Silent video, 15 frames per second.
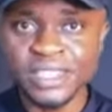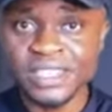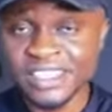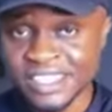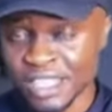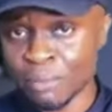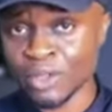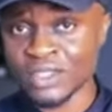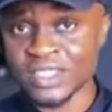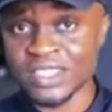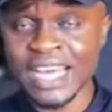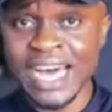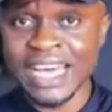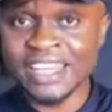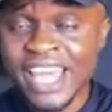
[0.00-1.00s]
Demons
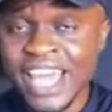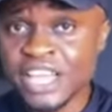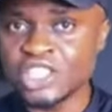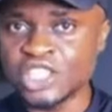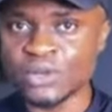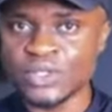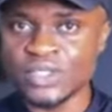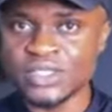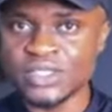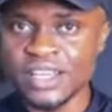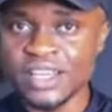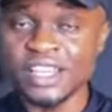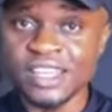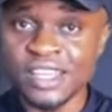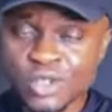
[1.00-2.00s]
and angels,
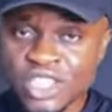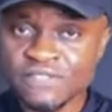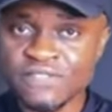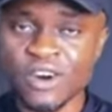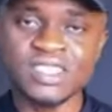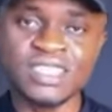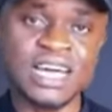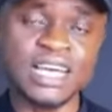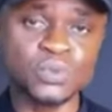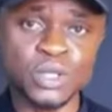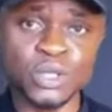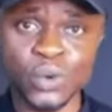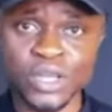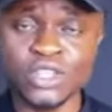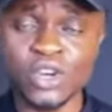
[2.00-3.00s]
Lucifer or Satan, as we
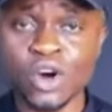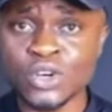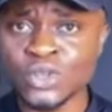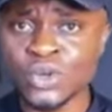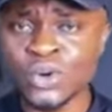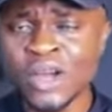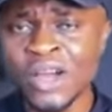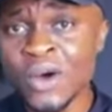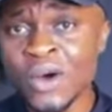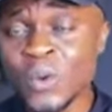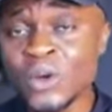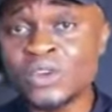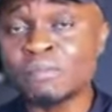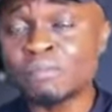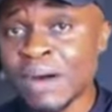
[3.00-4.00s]
know it, also will
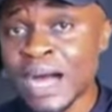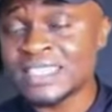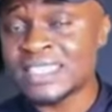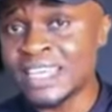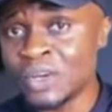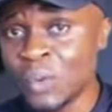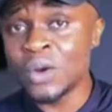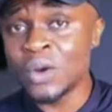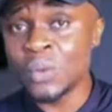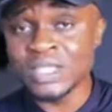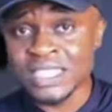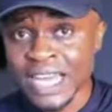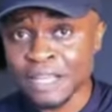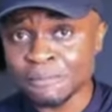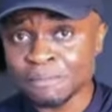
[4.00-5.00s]
not pass away
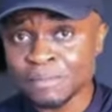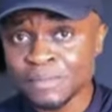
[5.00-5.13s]
time.